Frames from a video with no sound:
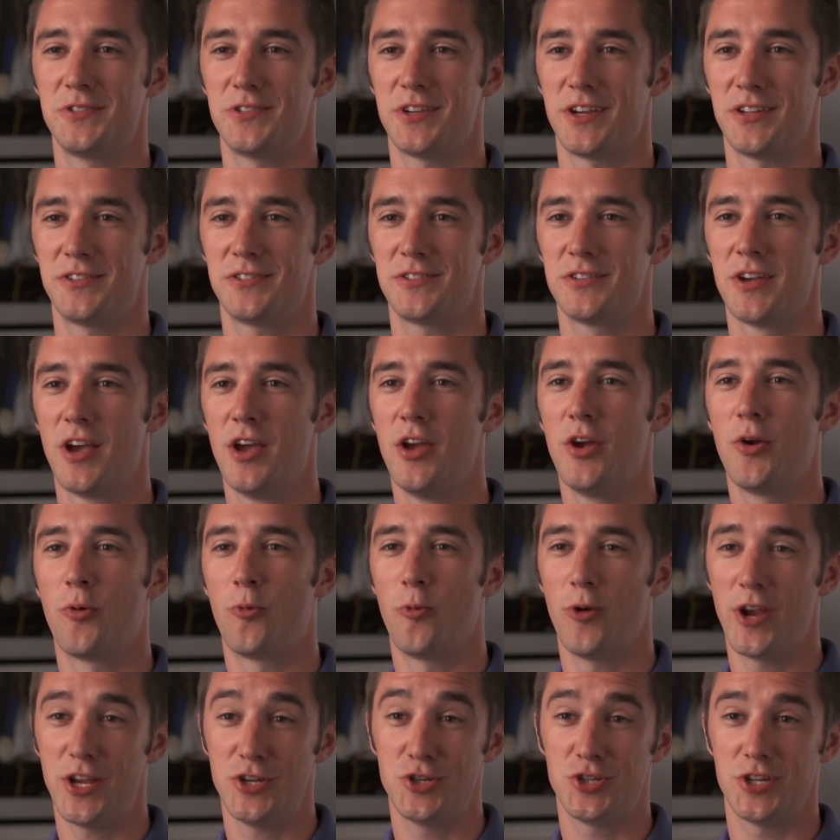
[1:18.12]
sets
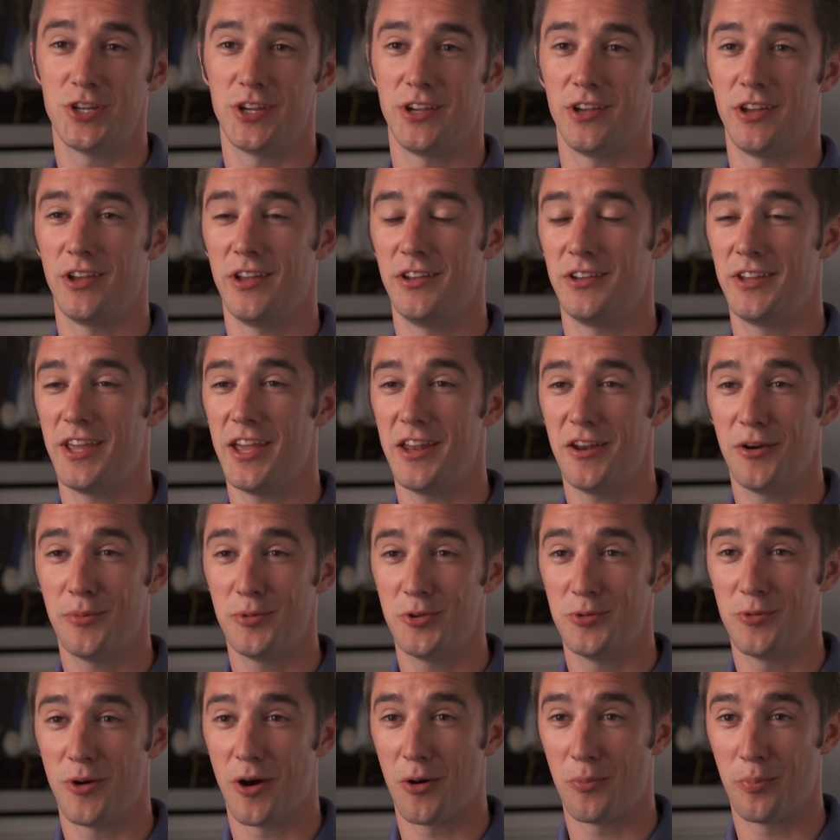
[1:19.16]
ranging in K
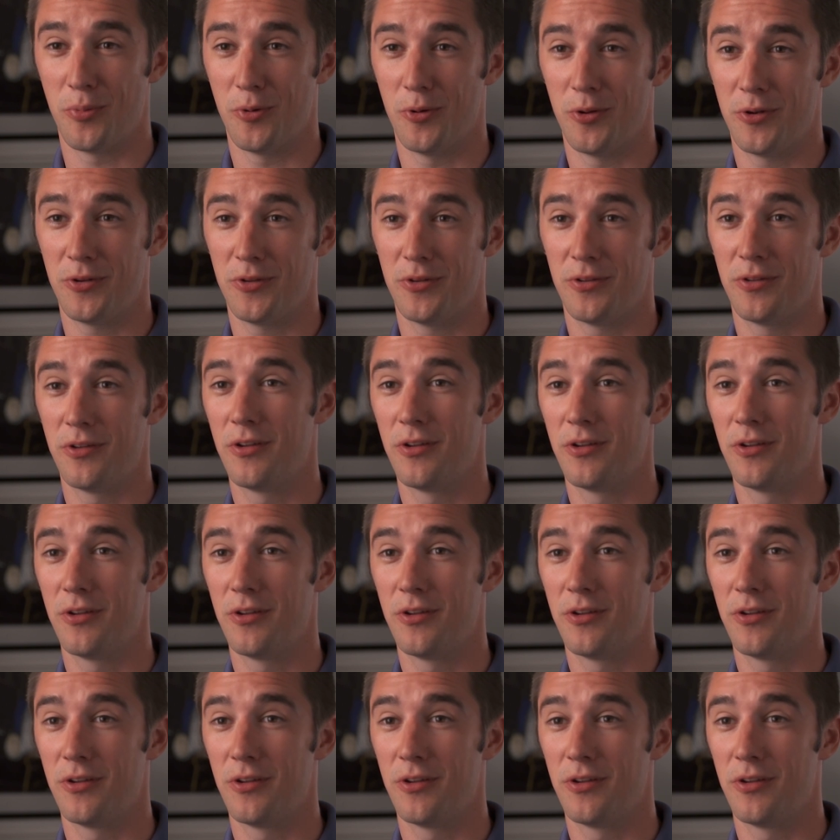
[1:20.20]
W output